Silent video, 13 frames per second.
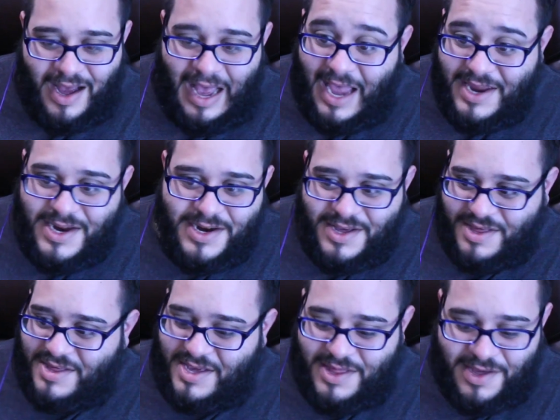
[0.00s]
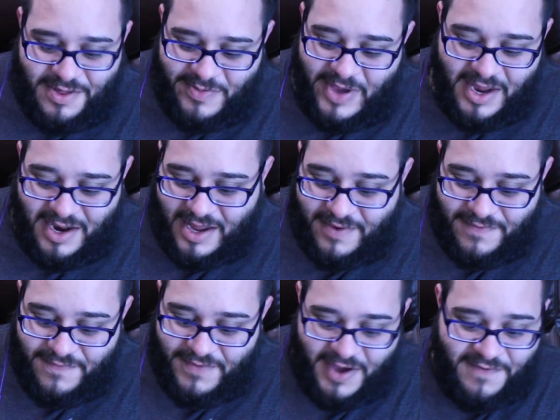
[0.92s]
I need to see this man like
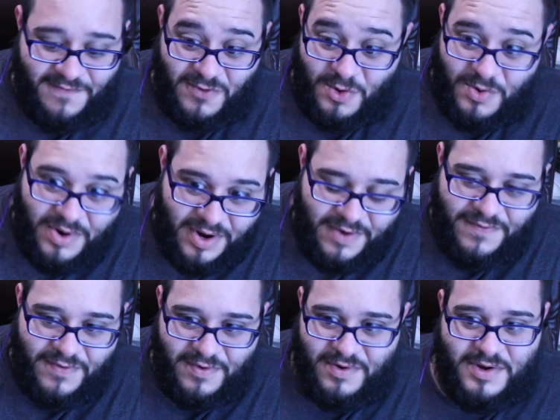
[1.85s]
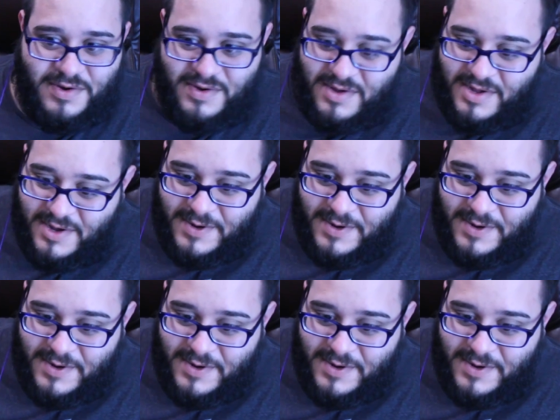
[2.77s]
fight for real, for real.